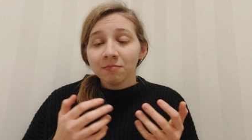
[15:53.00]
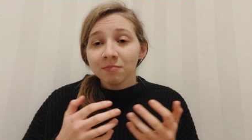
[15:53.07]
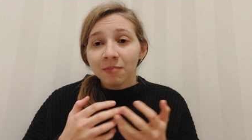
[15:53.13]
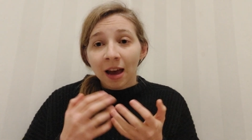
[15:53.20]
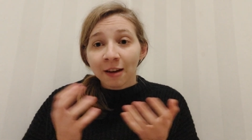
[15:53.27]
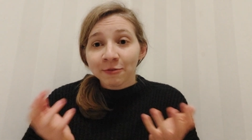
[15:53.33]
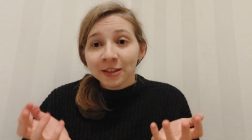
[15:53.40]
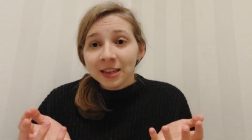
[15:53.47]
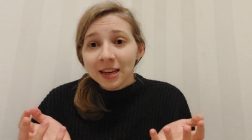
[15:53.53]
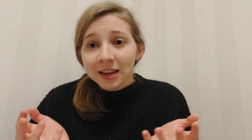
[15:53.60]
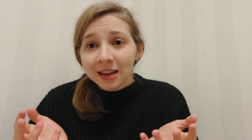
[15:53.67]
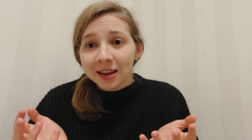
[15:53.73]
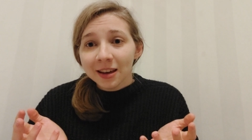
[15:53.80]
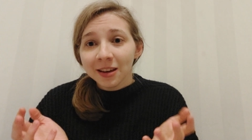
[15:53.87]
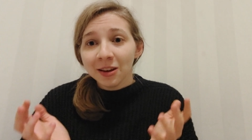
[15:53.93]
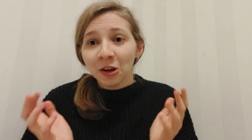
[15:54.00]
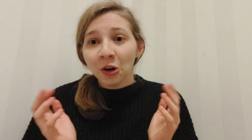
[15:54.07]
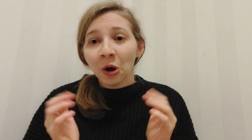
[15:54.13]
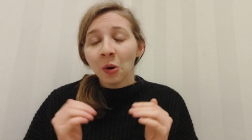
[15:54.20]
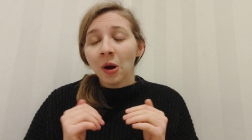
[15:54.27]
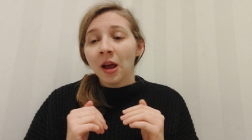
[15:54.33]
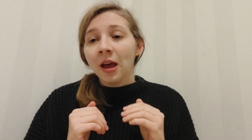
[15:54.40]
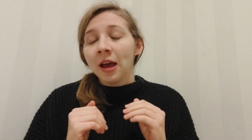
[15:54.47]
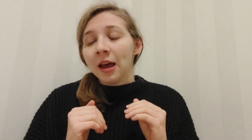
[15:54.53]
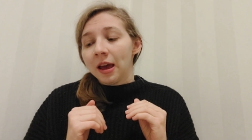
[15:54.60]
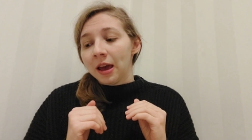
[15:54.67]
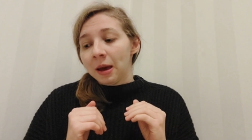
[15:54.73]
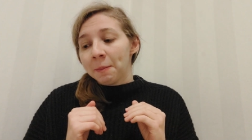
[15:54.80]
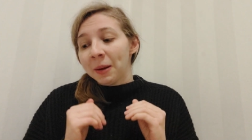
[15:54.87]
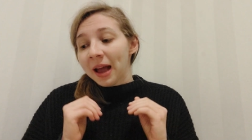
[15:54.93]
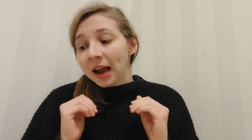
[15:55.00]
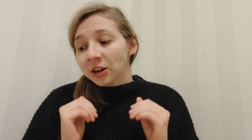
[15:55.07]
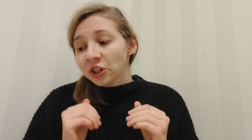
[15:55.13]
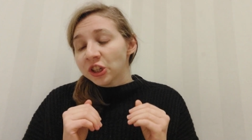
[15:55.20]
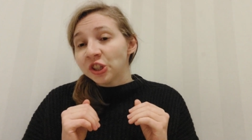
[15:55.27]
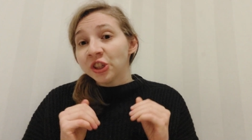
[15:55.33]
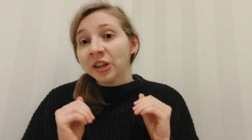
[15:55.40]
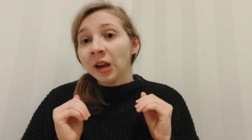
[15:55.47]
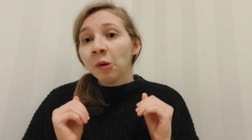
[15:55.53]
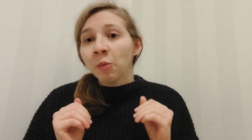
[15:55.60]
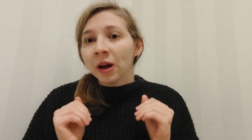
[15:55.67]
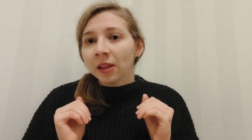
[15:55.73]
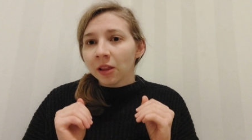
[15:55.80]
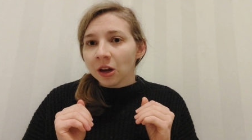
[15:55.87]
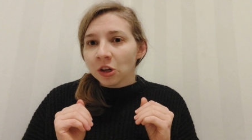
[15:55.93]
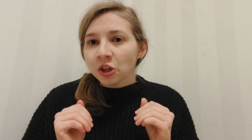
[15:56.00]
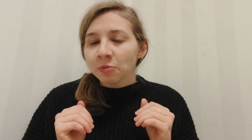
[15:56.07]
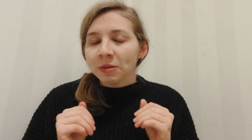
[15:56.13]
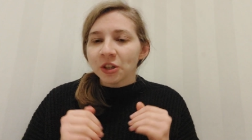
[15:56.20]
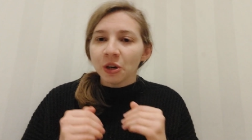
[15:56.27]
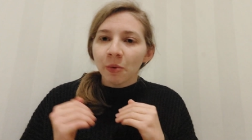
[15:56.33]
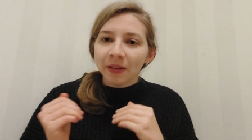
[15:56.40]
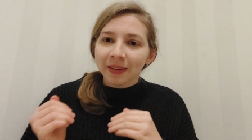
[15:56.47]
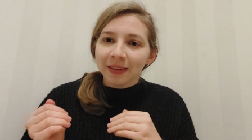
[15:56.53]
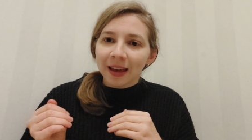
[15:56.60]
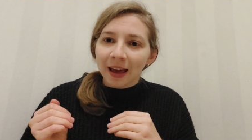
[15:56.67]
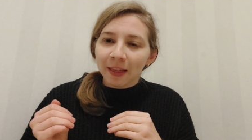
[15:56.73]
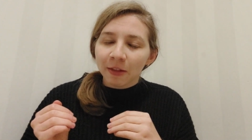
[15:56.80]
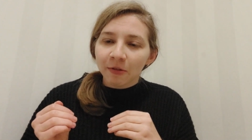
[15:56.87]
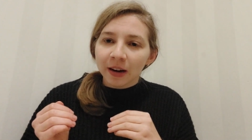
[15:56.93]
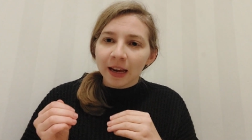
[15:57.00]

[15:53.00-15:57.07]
have tea, but actually she did want lunch, but she wanted at 3.